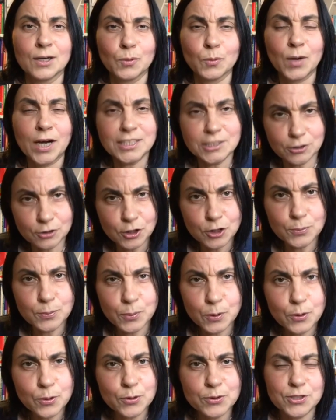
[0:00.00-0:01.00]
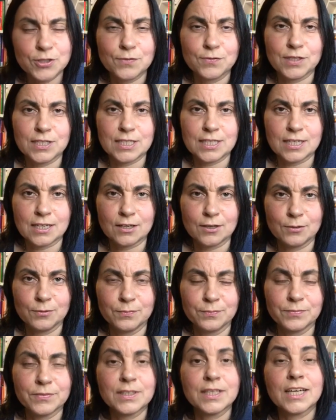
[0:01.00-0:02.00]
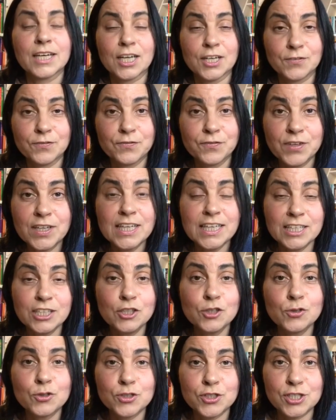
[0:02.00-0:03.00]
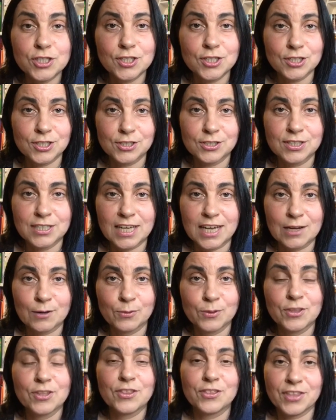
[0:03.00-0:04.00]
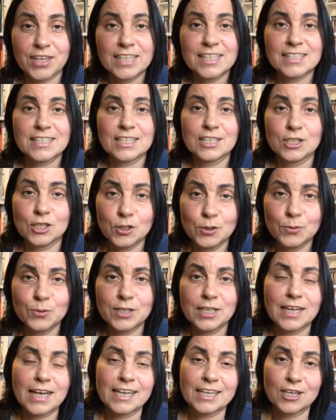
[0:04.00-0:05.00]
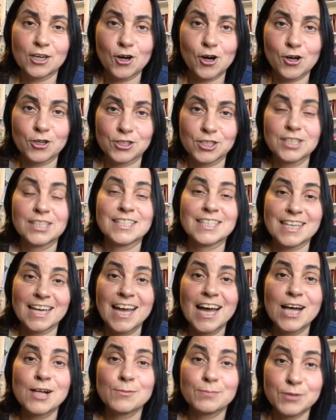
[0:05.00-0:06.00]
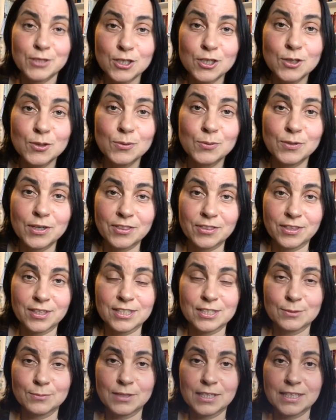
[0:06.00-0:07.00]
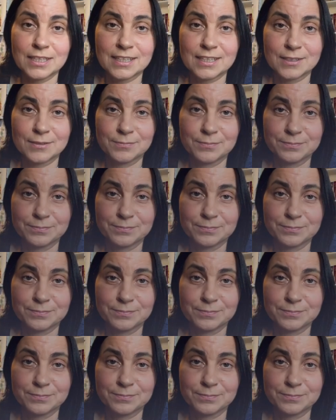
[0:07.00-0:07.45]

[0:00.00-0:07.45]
Why don't you pause the video and fill in your circle now with the things that you would like God to help you with this week?